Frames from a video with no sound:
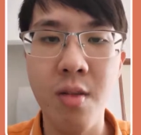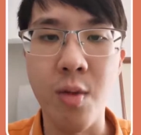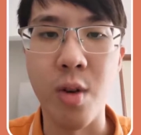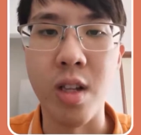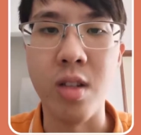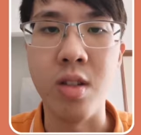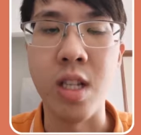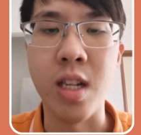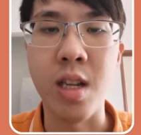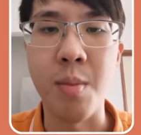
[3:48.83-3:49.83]
for the
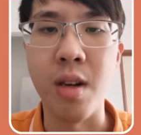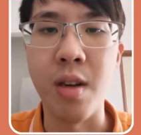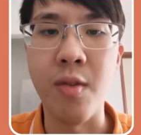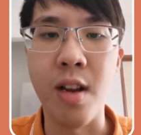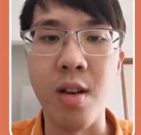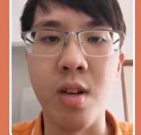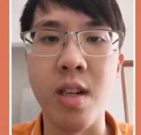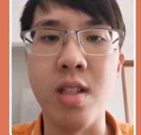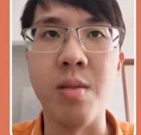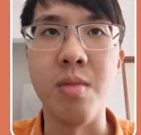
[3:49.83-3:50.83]
genetic modified
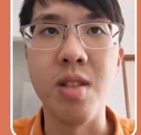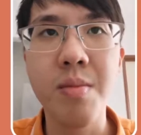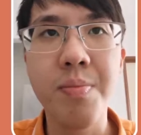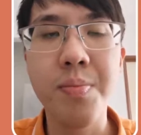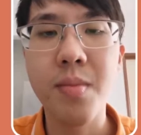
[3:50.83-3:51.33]
organisms.